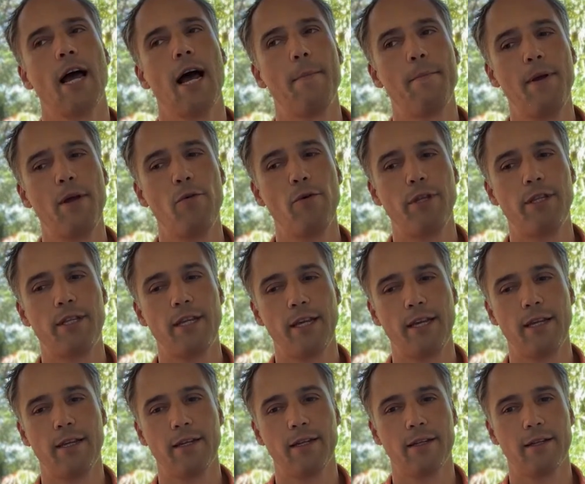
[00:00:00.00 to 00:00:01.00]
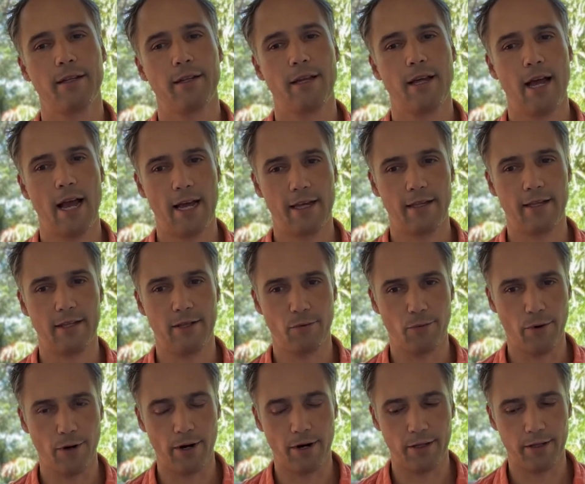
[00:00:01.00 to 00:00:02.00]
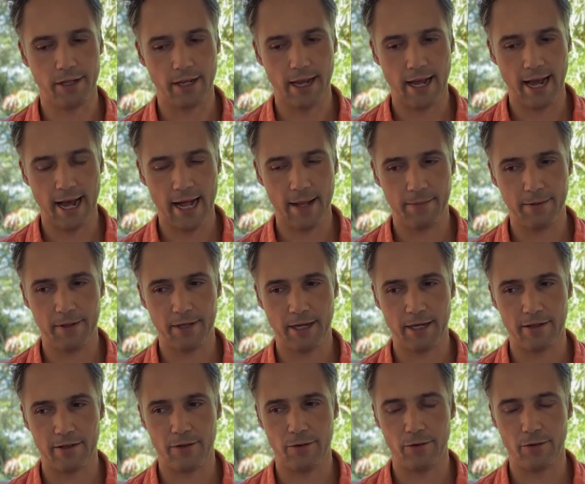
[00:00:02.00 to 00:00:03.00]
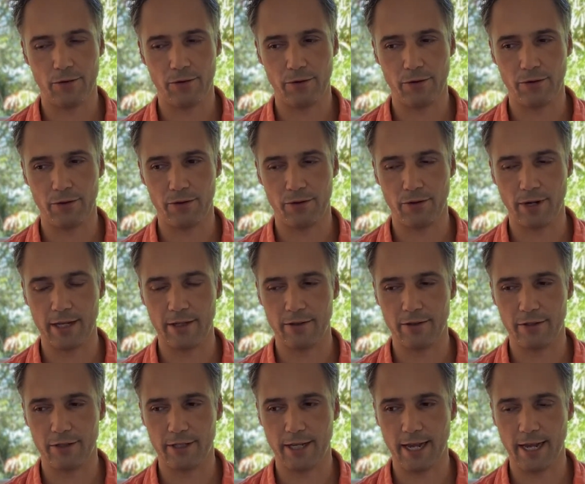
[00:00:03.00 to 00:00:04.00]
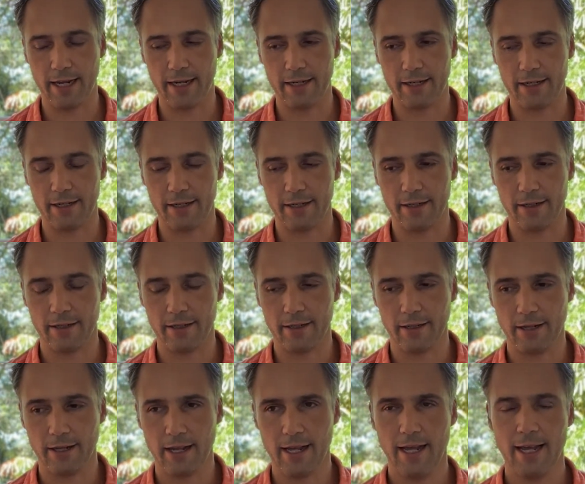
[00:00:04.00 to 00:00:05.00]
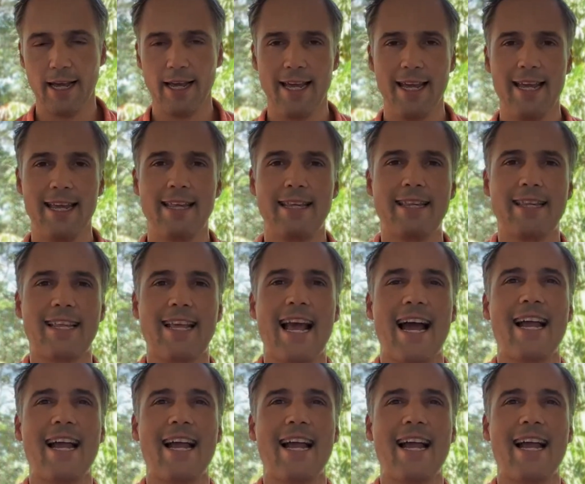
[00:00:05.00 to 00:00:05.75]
Ambiguity as the word helps us to understand, is